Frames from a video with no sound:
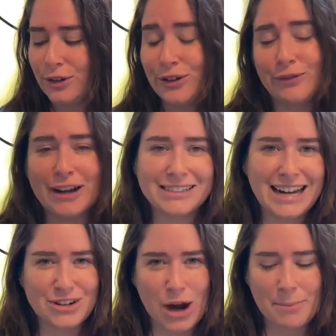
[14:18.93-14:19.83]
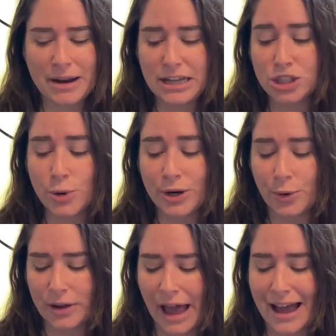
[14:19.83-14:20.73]
fungus gnat trap in it, so
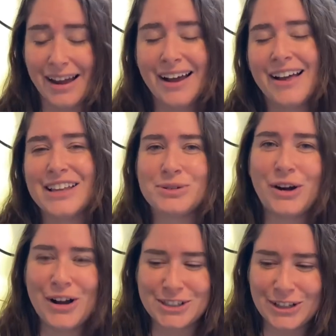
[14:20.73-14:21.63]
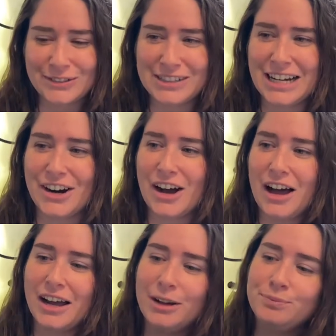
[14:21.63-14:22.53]
ignore that. This one also lives in
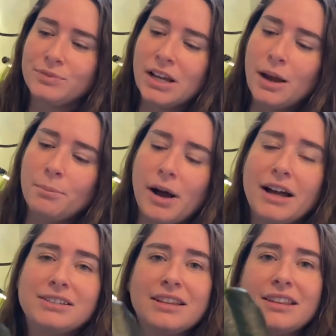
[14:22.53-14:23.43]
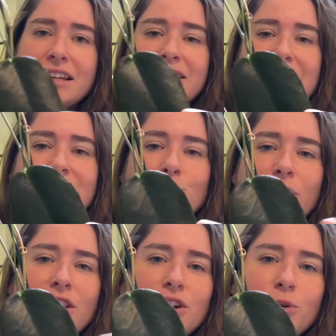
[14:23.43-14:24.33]
terracotta, but this is one
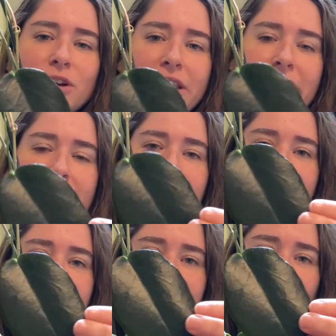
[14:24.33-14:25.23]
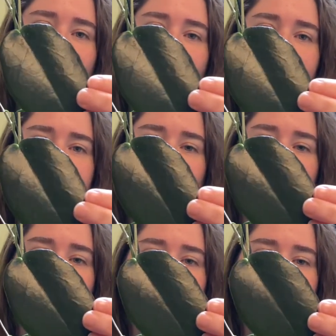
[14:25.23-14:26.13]
of the newer leaves that's still hardening
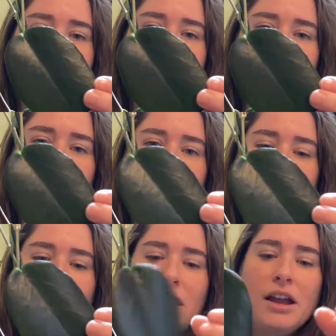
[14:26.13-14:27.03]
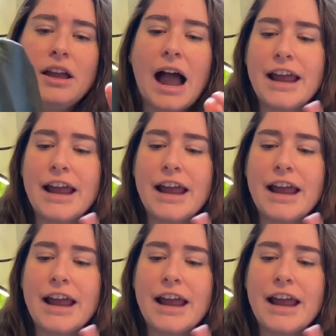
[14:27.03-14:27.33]
off. I